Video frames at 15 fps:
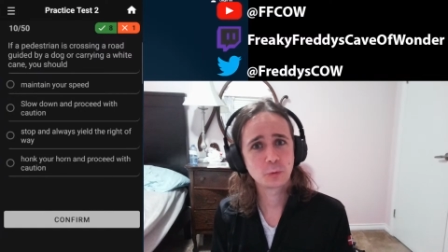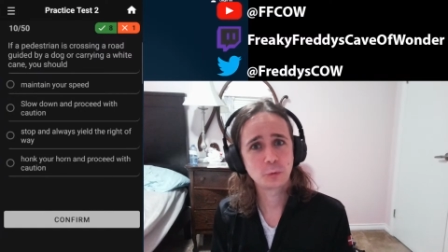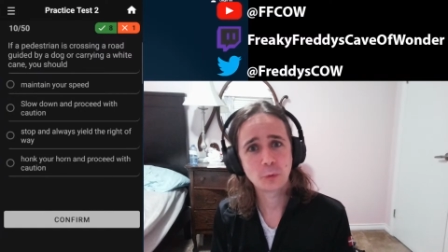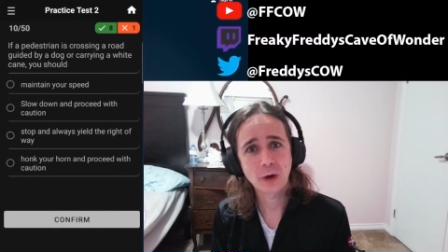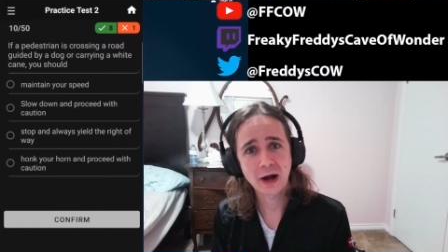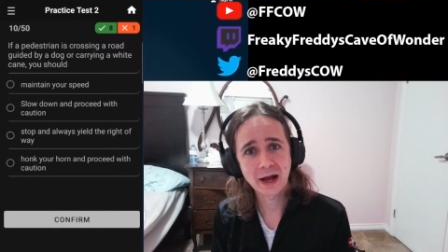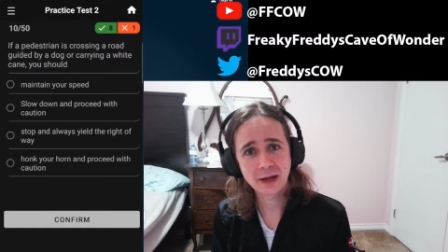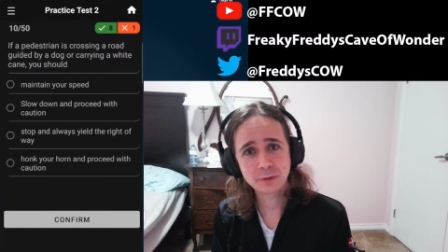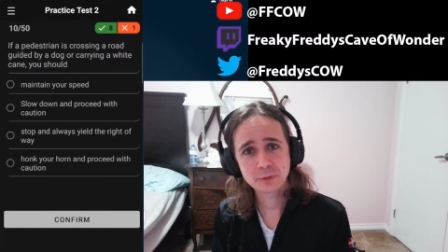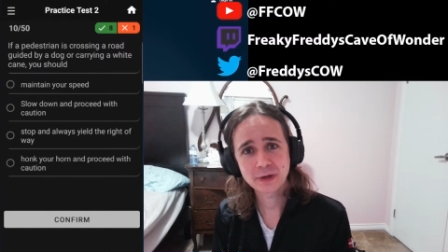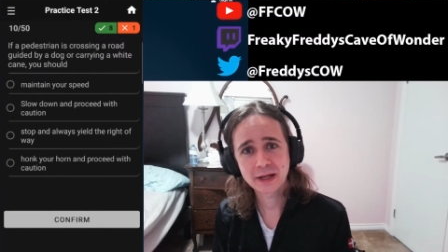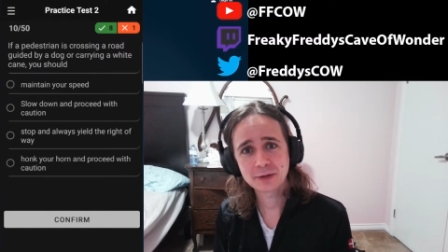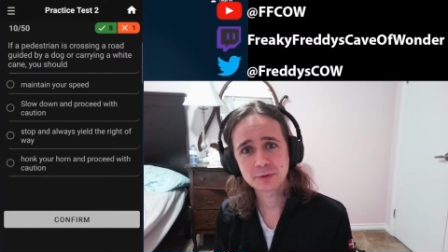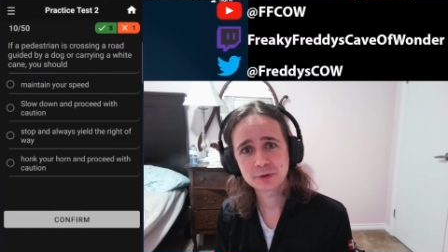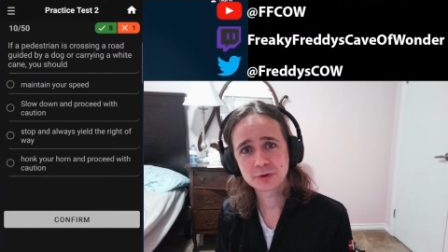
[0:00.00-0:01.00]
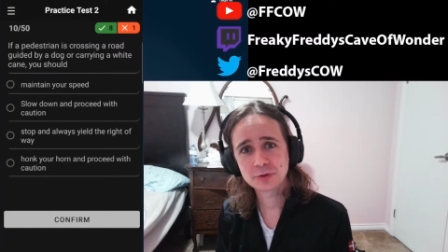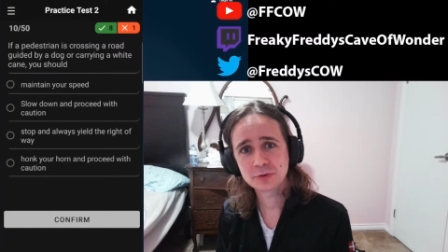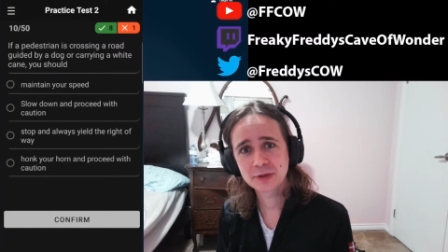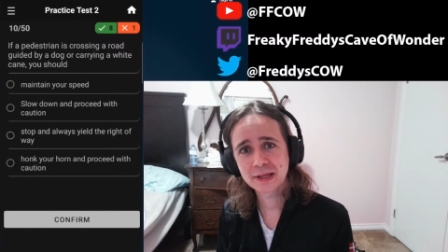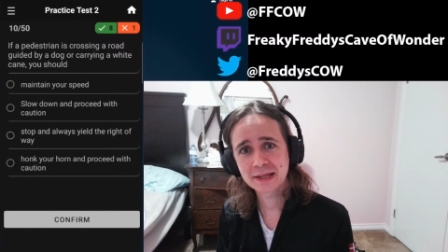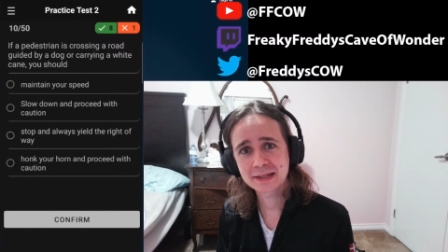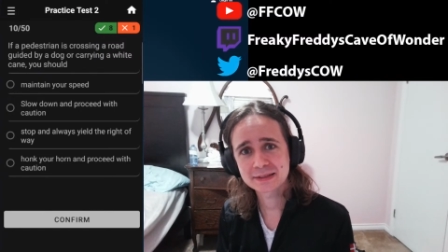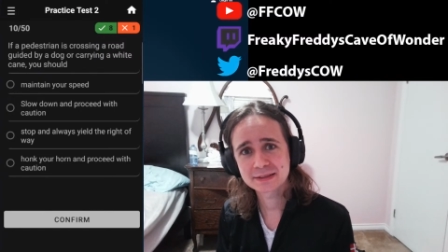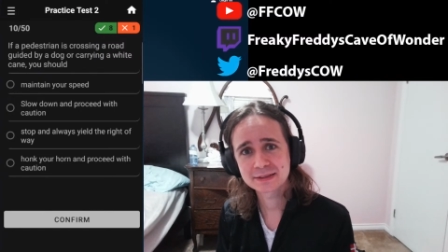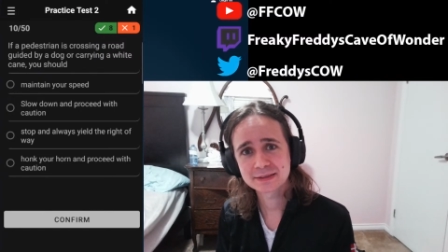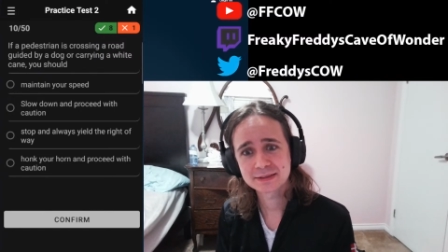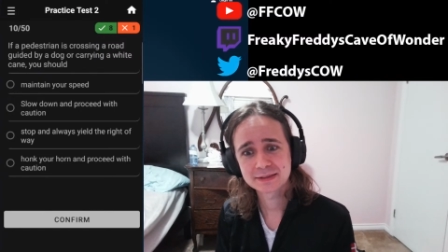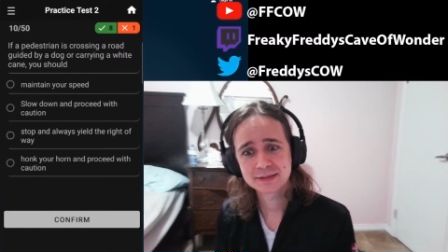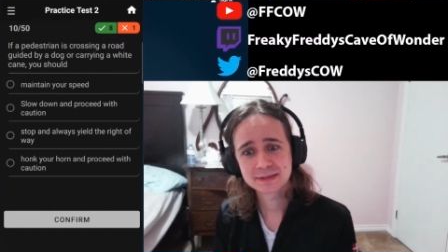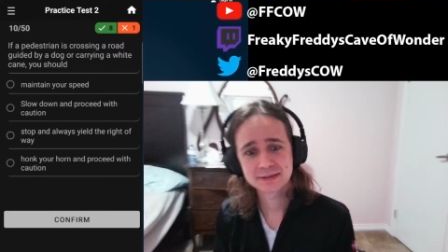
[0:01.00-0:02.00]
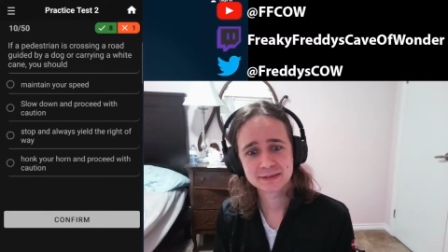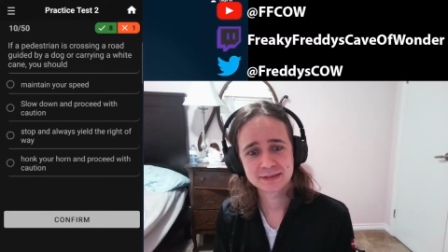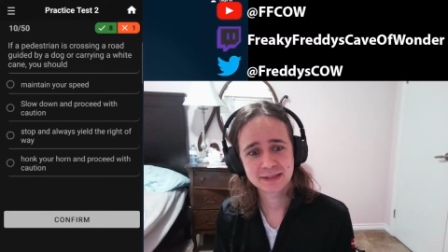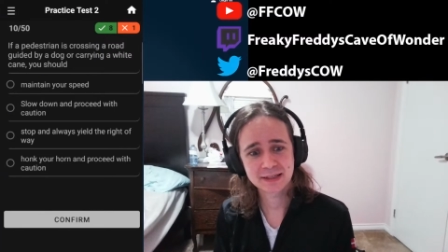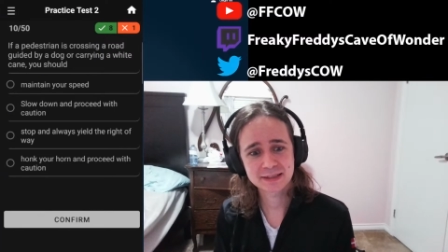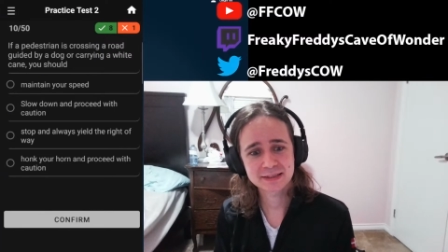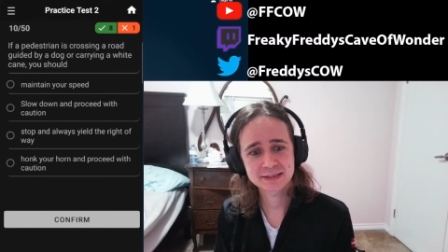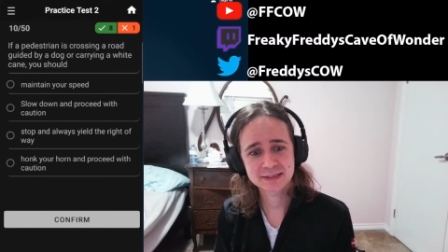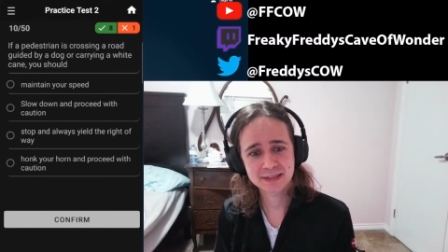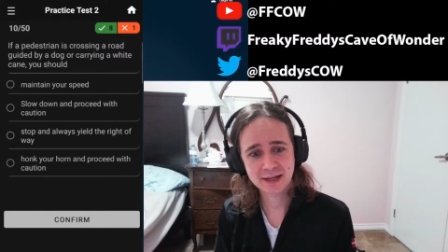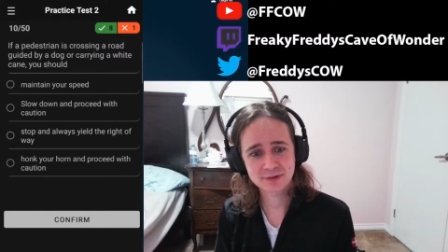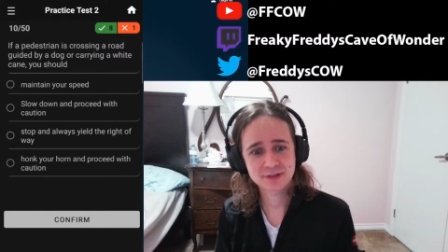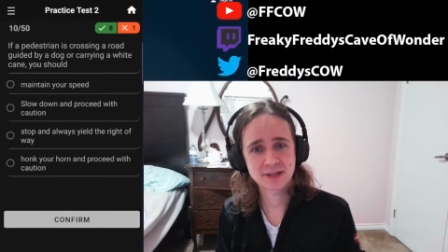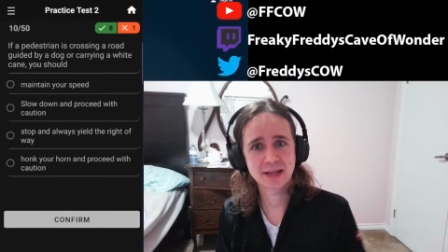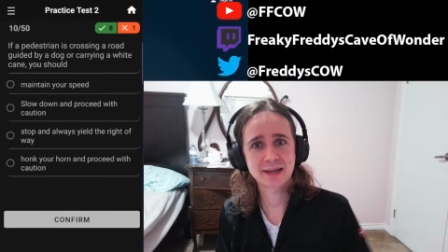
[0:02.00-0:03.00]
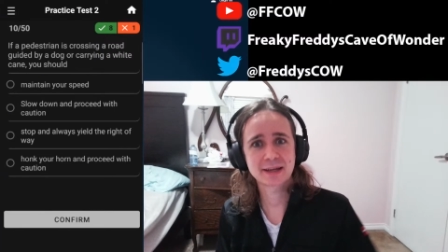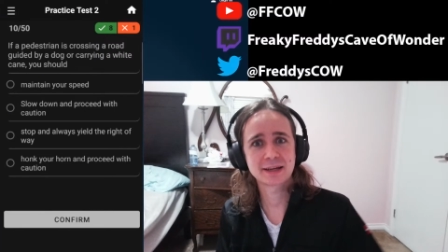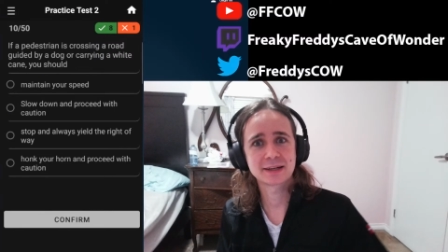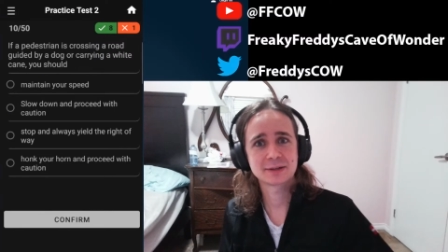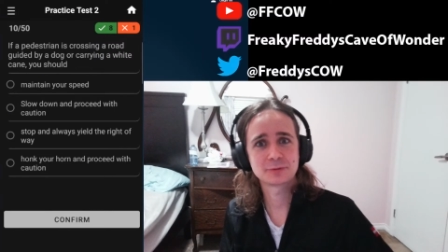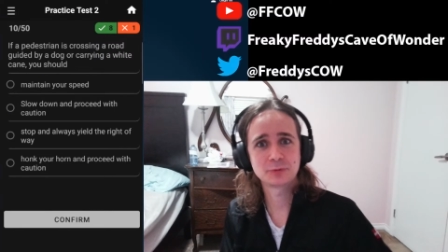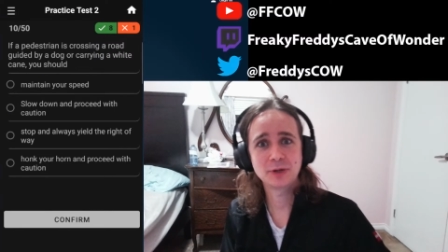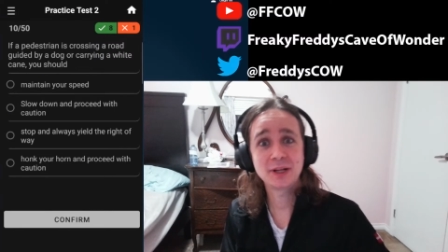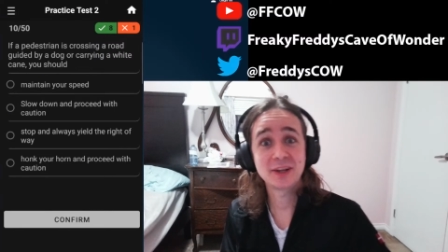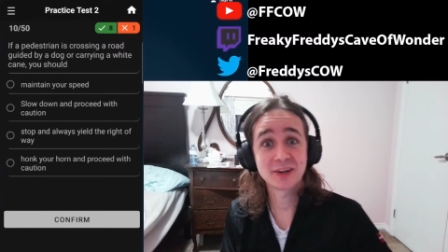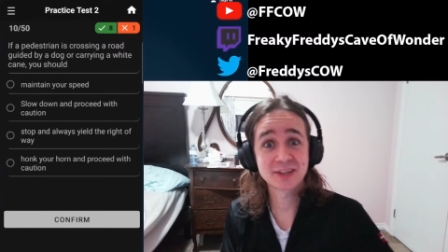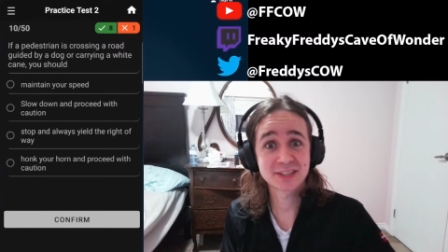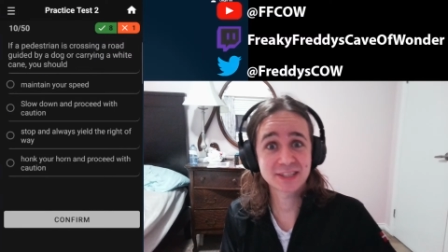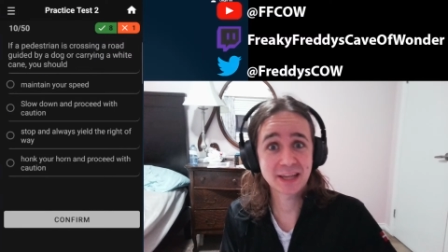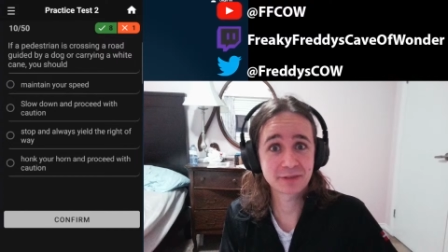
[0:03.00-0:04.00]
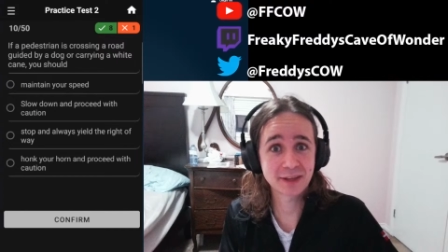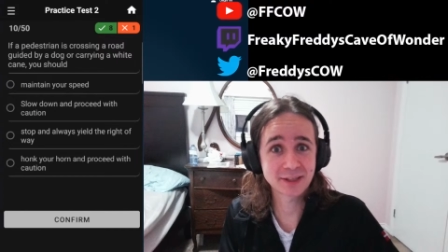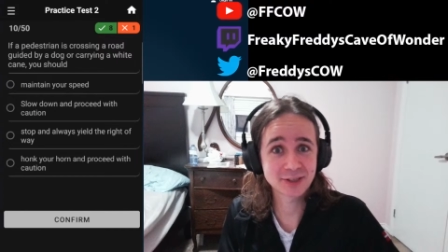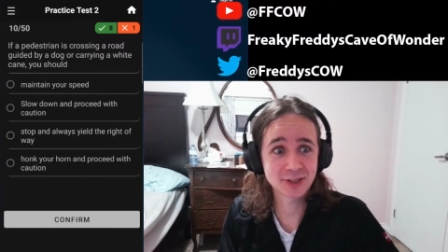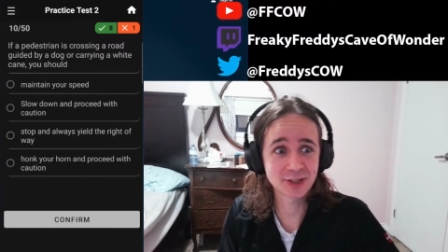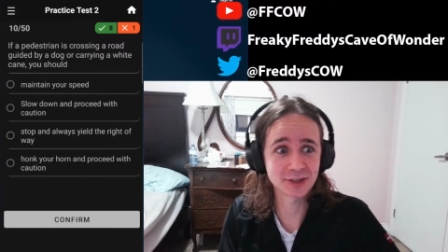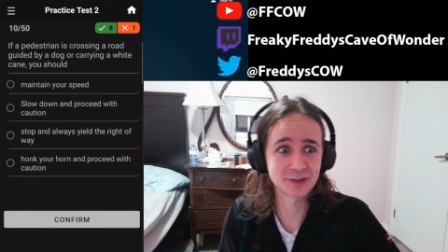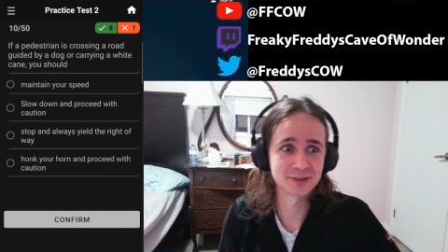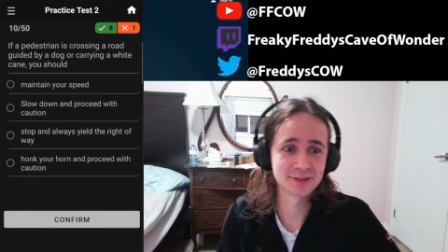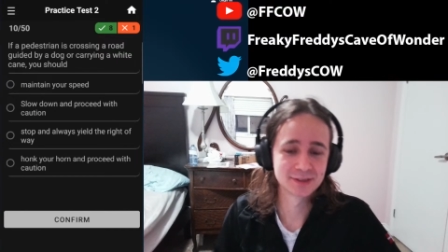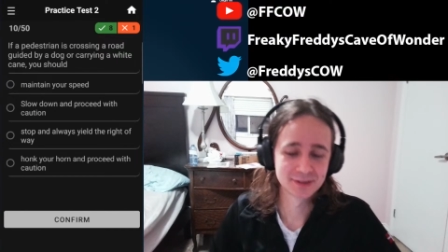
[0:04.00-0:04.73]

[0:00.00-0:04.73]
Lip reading: why would anyone do that? That sounds like a really unsafe thing to do.